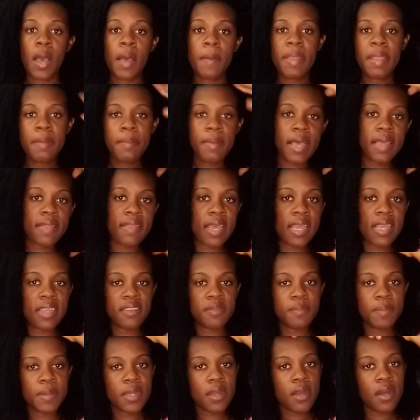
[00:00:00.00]
What I mean by that
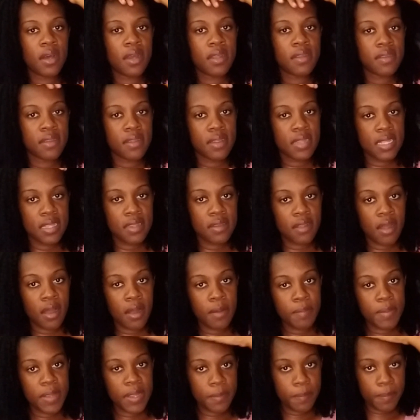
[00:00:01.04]
is because these
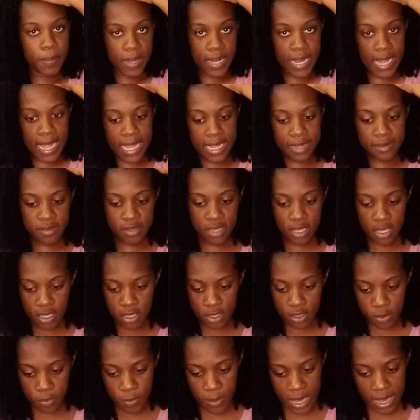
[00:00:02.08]
are big plaits,
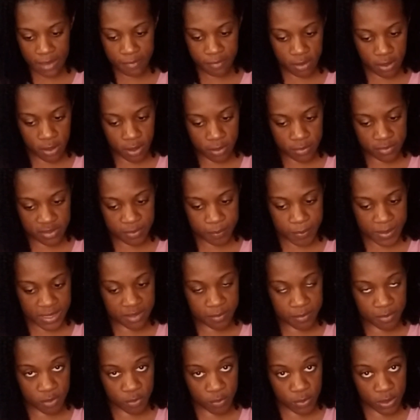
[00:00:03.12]
you have a lot of
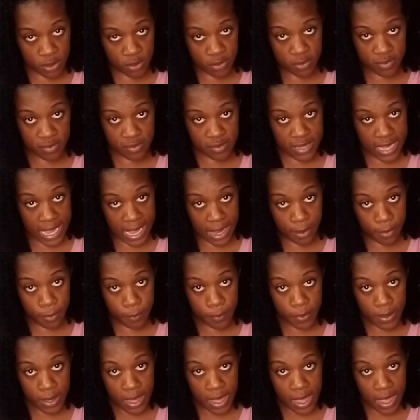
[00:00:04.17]
space between your
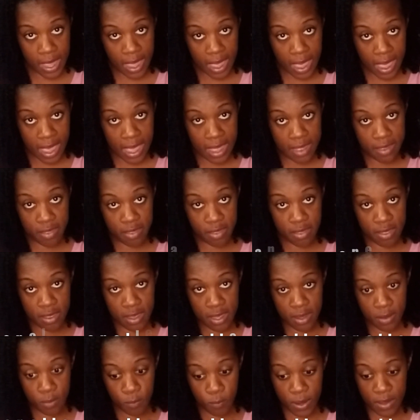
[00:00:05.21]
scalp and
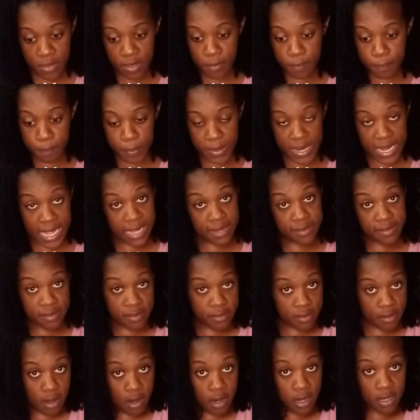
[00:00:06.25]
where the plait
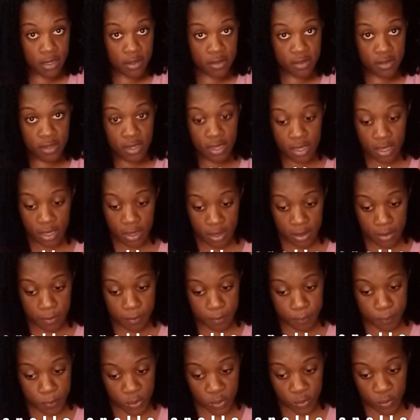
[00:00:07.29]
starts.
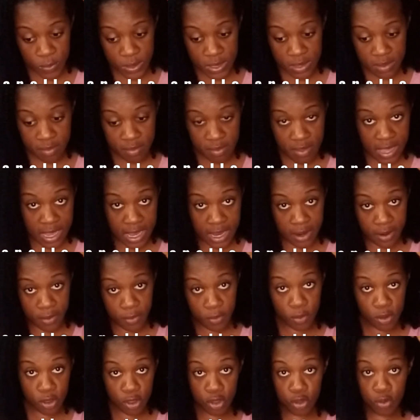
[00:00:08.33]
Between
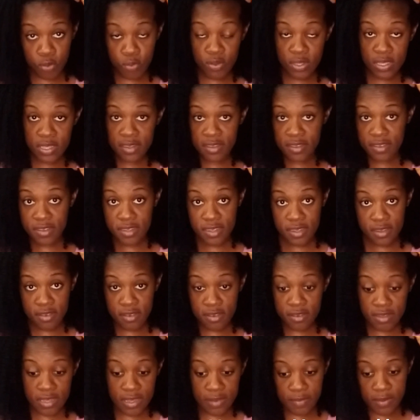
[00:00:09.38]
there, using
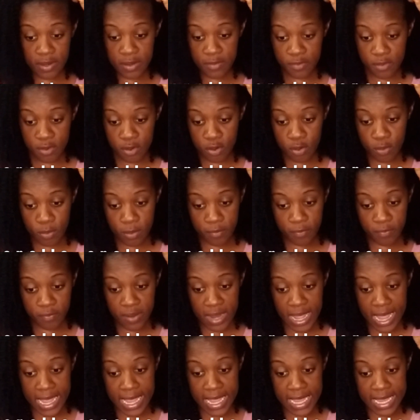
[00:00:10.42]
scissors, even if you do it
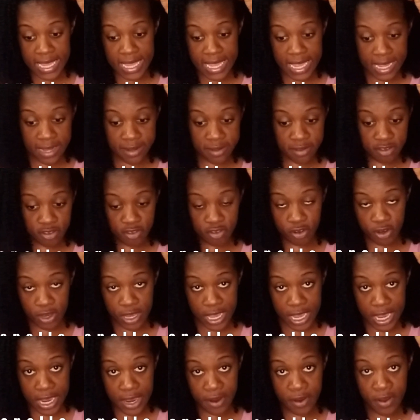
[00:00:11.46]
flat against
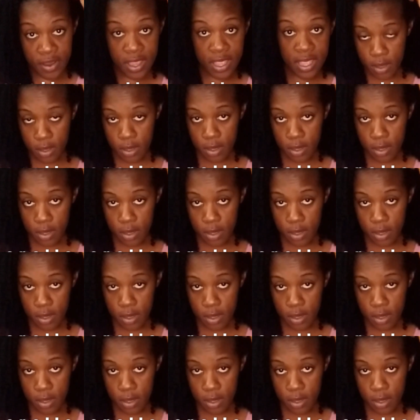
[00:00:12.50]
your hair,